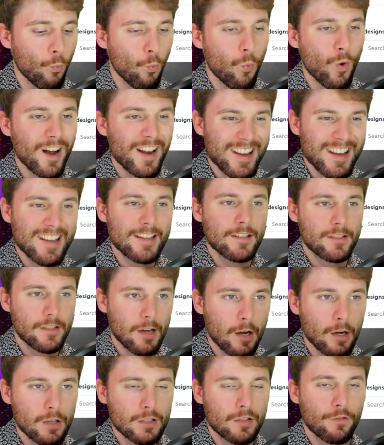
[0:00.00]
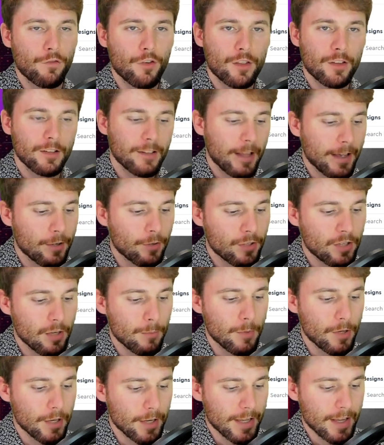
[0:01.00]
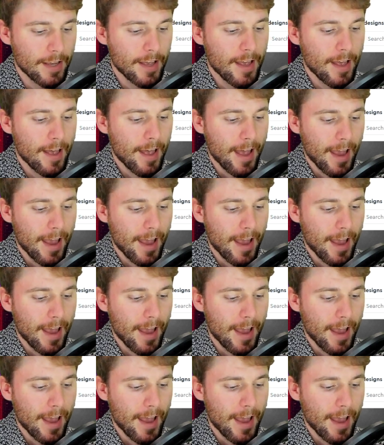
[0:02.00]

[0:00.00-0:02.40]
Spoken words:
what it does for the LEGO community